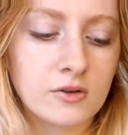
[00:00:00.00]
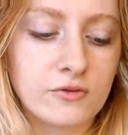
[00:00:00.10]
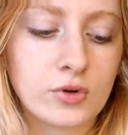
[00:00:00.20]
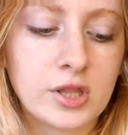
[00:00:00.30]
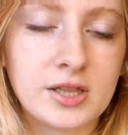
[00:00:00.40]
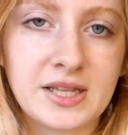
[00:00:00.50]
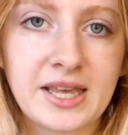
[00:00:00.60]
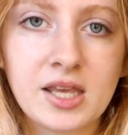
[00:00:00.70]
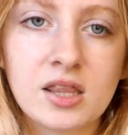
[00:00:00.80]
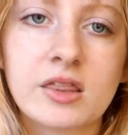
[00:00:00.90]
For the
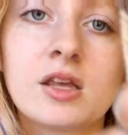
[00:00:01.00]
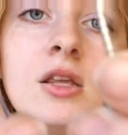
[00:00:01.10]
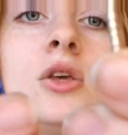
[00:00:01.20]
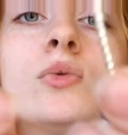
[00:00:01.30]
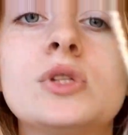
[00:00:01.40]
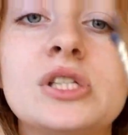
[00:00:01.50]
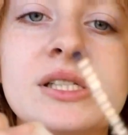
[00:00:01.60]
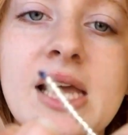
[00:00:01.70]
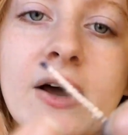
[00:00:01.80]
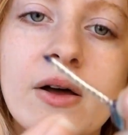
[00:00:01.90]
length, you will
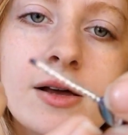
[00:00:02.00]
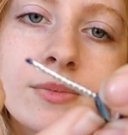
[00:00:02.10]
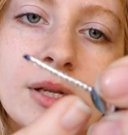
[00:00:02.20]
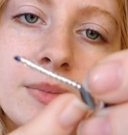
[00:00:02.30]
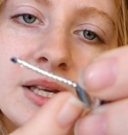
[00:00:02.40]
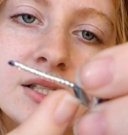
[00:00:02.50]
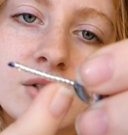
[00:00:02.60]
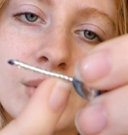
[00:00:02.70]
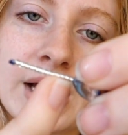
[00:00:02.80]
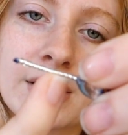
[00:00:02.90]
just count how many beads
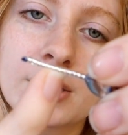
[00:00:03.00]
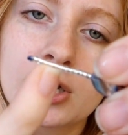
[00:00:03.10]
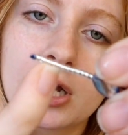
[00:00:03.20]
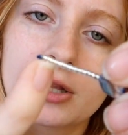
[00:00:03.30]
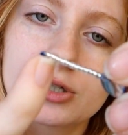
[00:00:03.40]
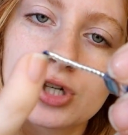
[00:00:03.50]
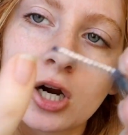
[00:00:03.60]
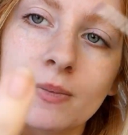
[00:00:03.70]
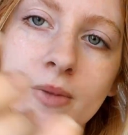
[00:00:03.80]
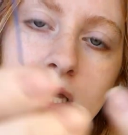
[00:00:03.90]
you had on your other
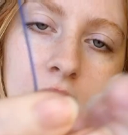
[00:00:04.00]
charm.